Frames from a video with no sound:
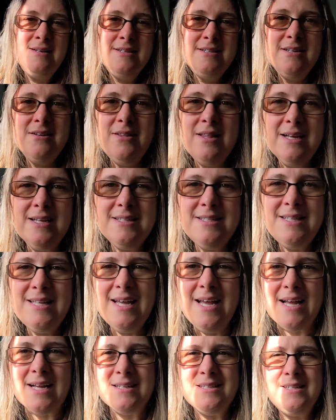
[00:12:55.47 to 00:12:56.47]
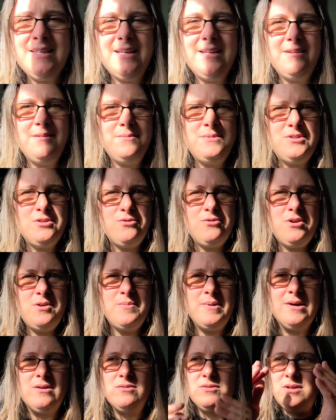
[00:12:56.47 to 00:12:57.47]
so that's that. And I'm sorry
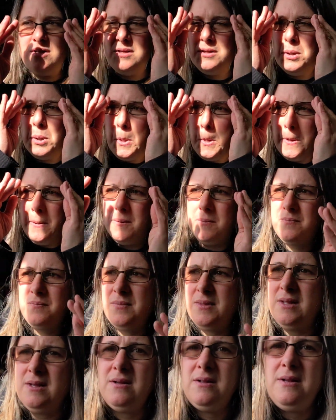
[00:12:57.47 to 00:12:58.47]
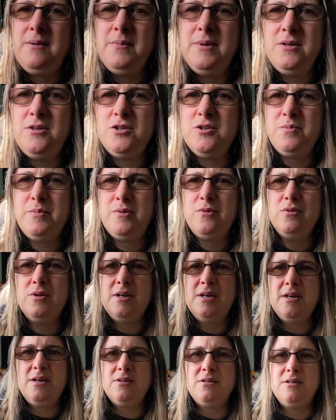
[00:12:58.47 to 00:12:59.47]
about, let me just pull the
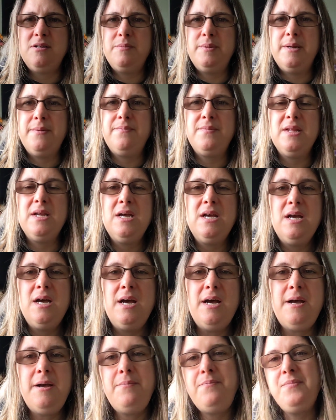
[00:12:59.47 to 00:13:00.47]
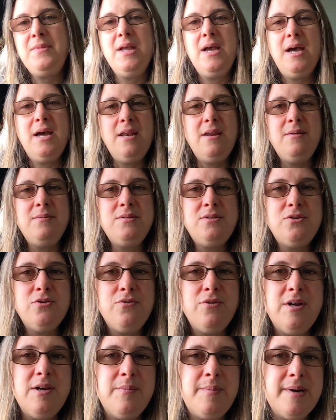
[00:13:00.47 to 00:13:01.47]
curtain a bit, and I'm
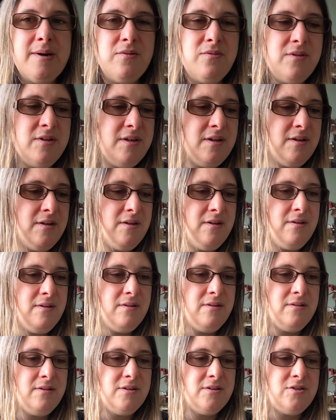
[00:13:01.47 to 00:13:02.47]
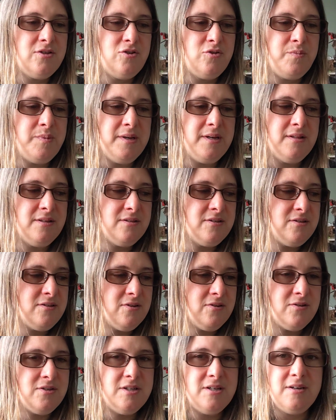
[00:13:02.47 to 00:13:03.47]
sorry about the stopping and the
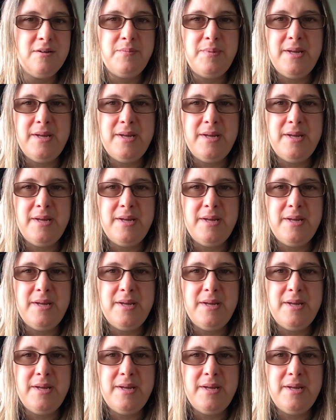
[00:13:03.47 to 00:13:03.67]
starting a